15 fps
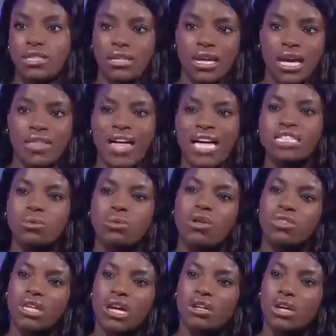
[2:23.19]
And that's the
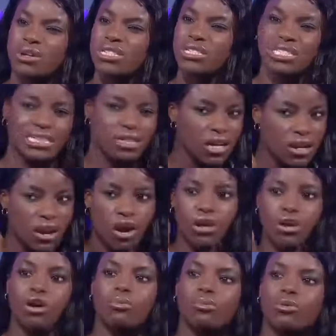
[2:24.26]
one thing I noticed. There's still a lot
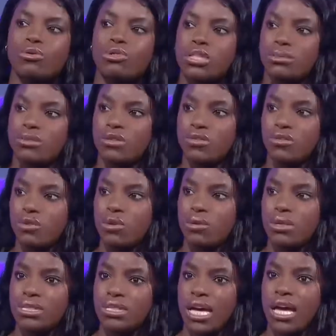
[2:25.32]
of long balls up to the
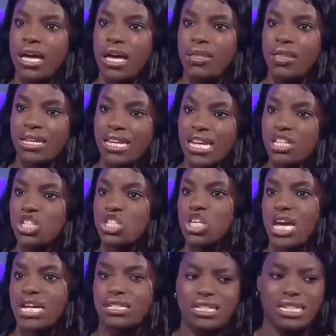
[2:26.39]
forwards that they need to
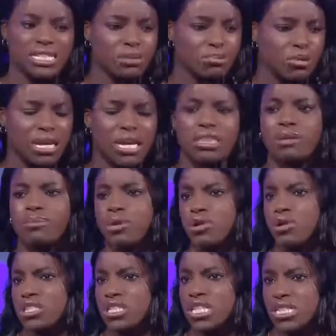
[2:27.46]
change. They need to bring in the
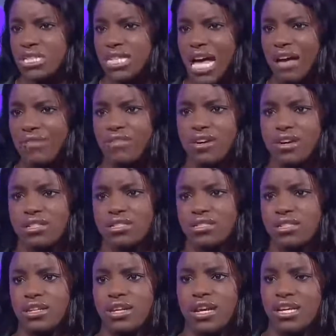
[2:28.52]
Pulisics, the Havertz,
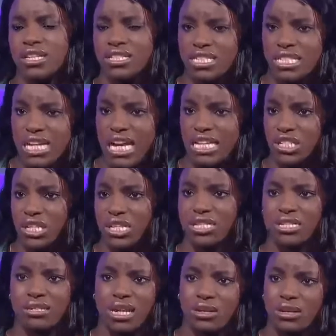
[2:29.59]
the Ziyeches,
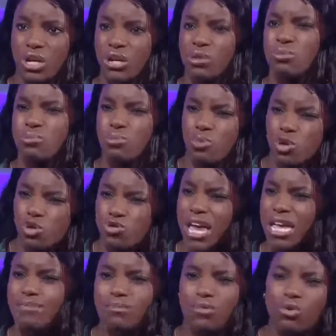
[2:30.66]
and
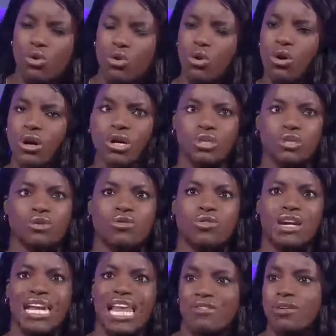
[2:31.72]
create more sort of
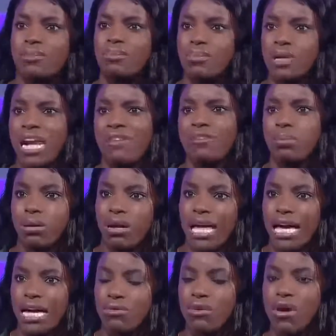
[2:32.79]
clever
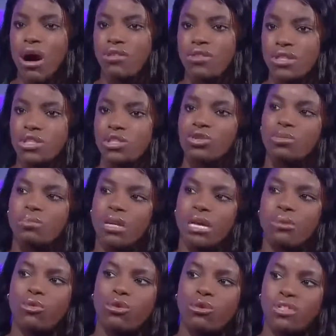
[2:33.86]
play rather than sort of
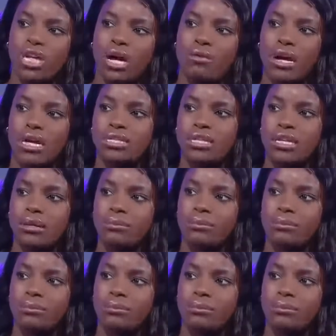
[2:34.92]
being more of a direct team.